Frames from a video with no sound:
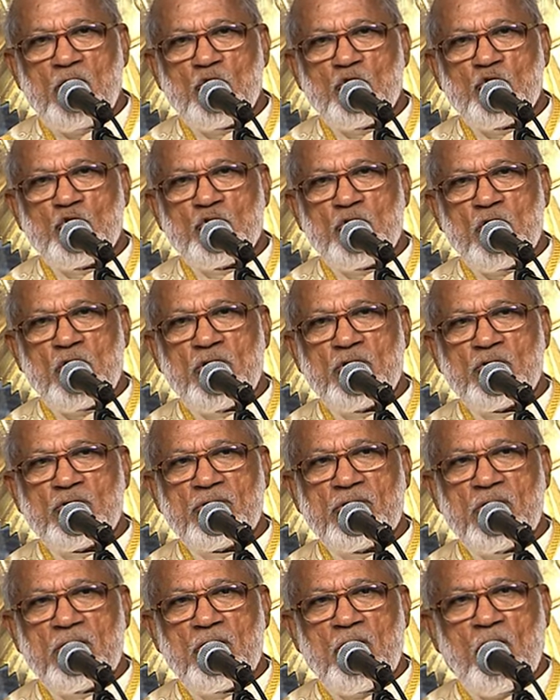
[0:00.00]

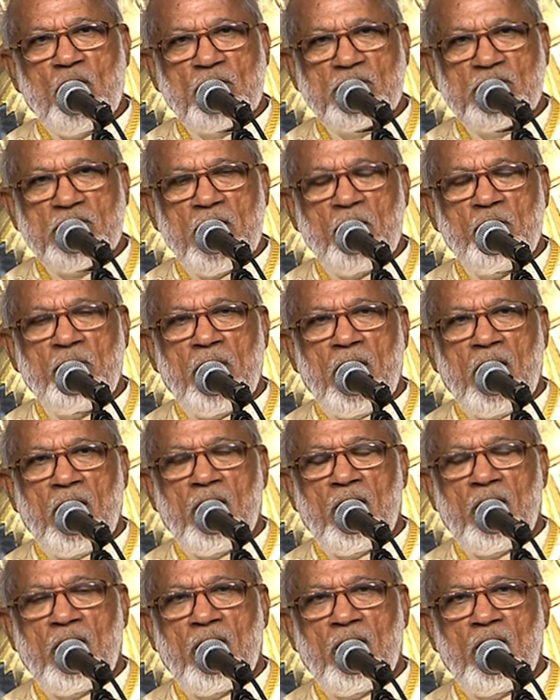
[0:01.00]
church or
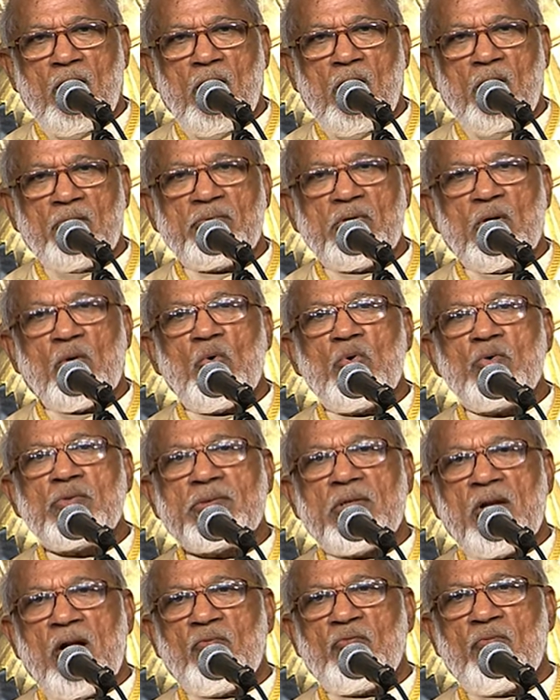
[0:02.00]
temple of
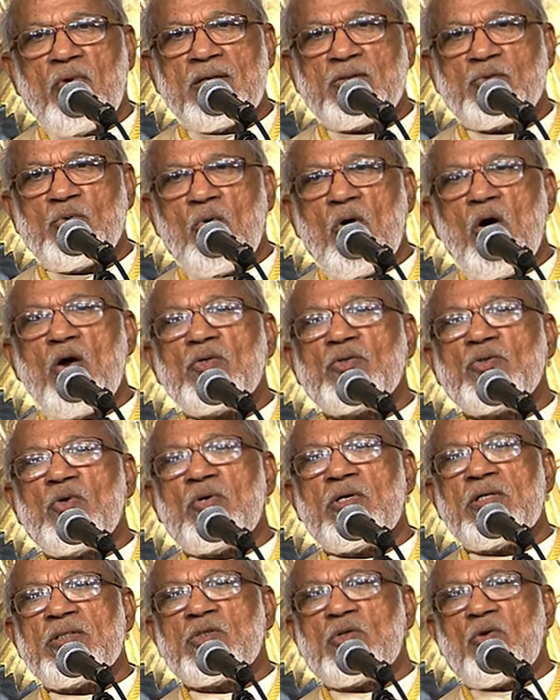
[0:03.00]
Jerusalem was also
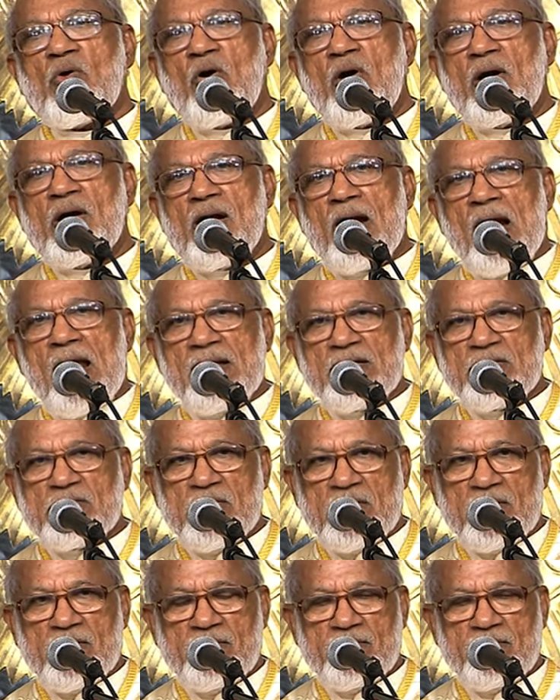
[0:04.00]
destroyed later.